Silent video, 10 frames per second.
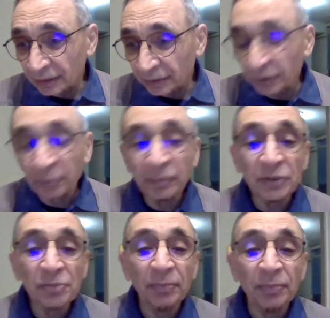dropped
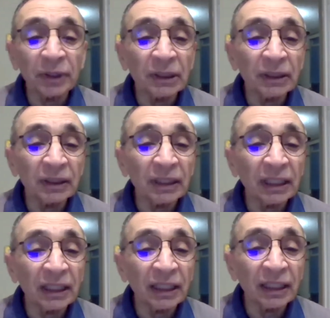his body,
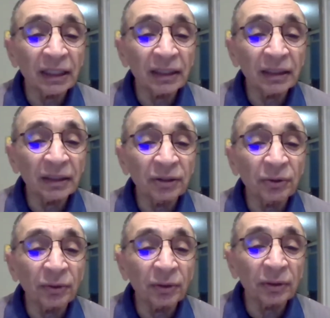I
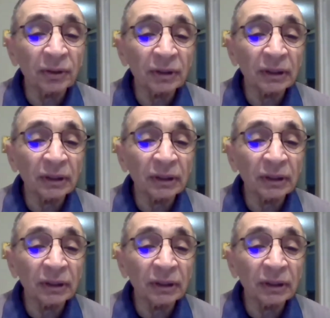called